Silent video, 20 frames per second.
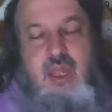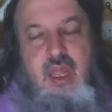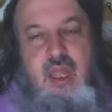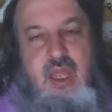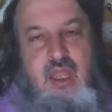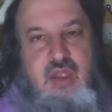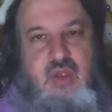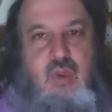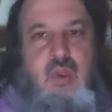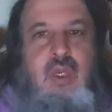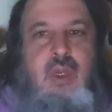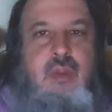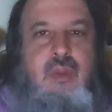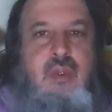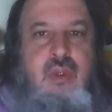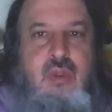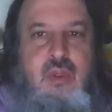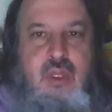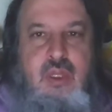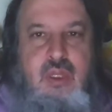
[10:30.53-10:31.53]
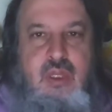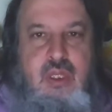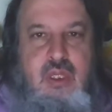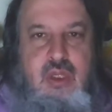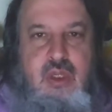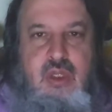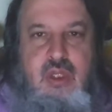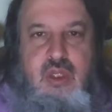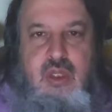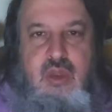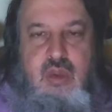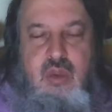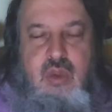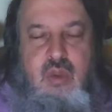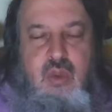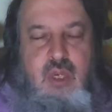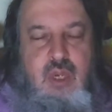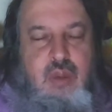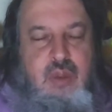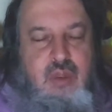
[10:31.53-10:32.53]
is when I'm doing the YouTube
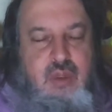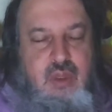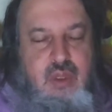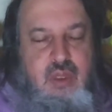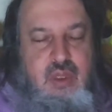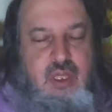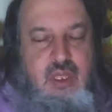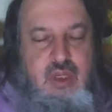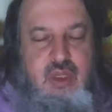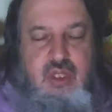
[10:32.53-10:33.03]
when I'm doing the